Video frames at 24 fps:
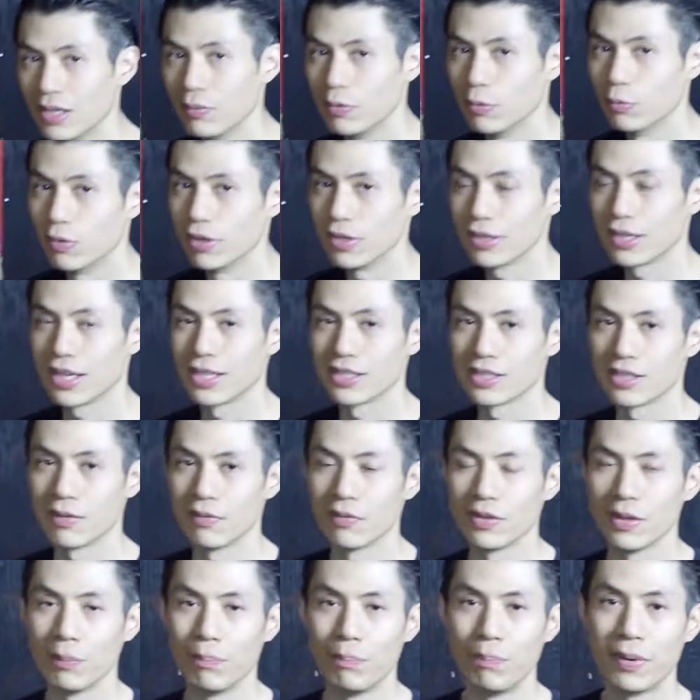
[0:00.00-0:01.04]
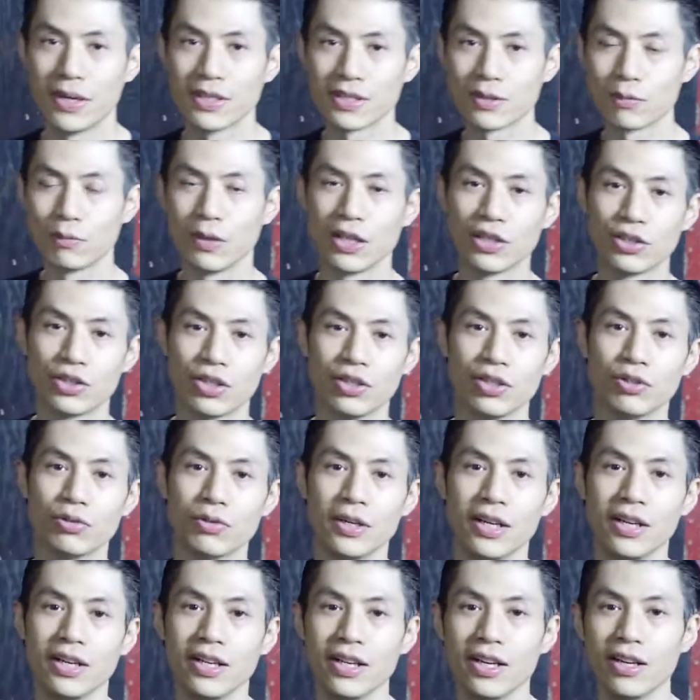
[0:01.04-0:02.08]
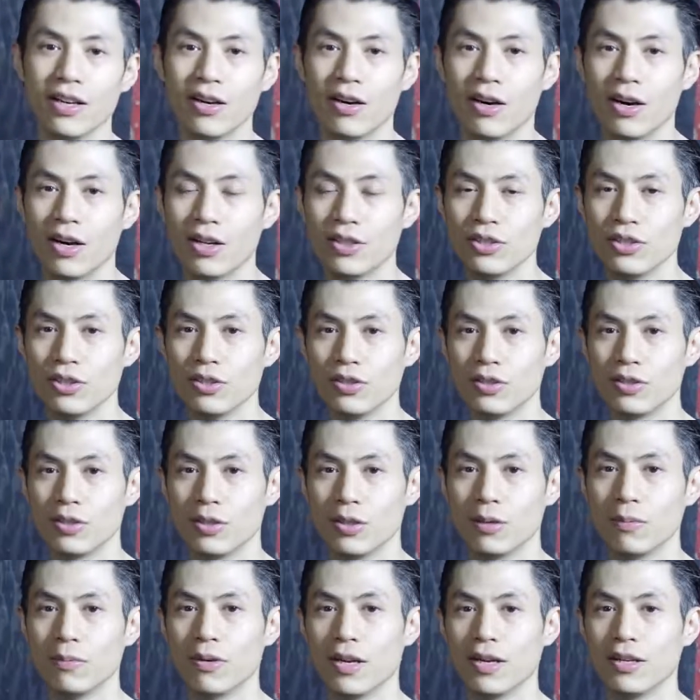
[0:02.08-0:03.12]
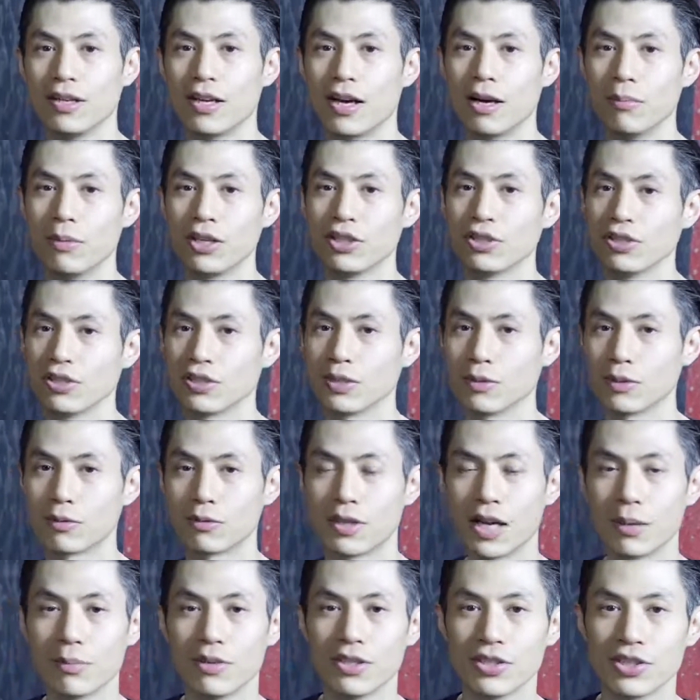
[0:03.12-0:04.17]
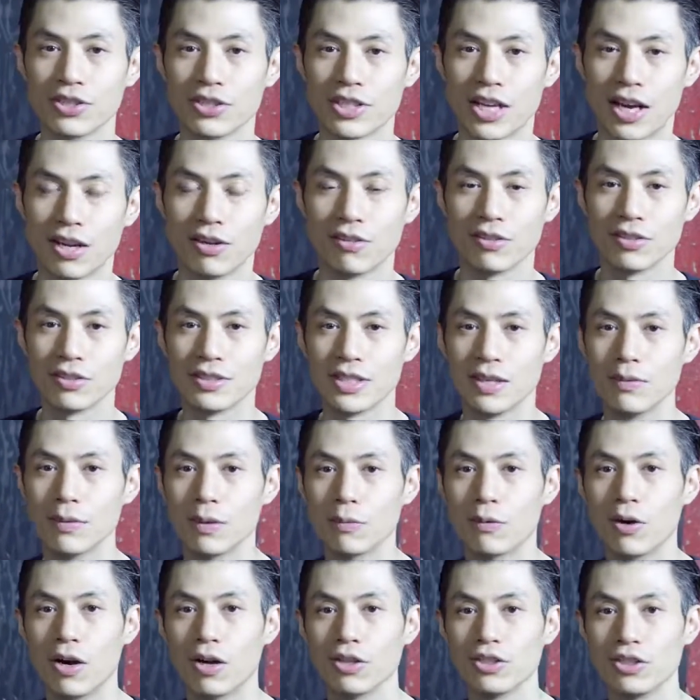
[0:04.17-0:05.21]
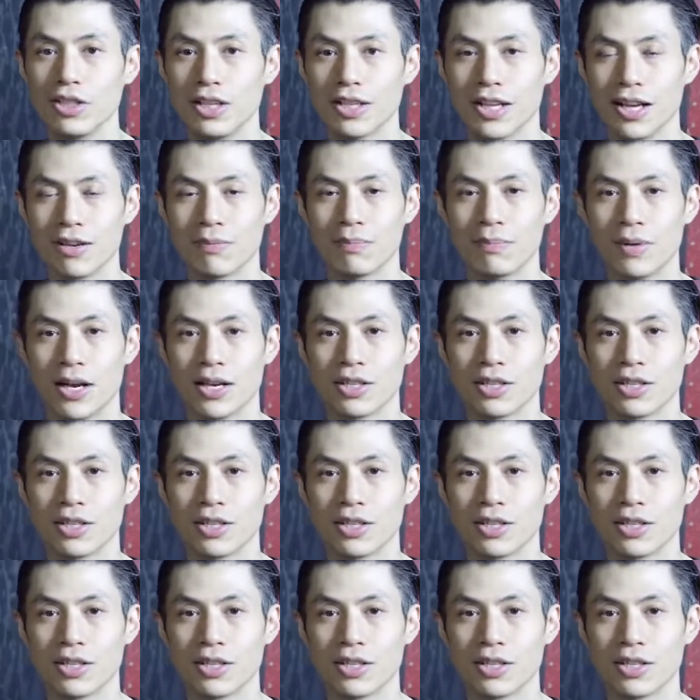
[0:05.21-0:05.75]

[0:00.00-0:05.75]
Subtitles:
If you want to get some of the best Wing Chun training on YouTube right now, make sure you subscribe to this channel. It's David Wong, Chi Life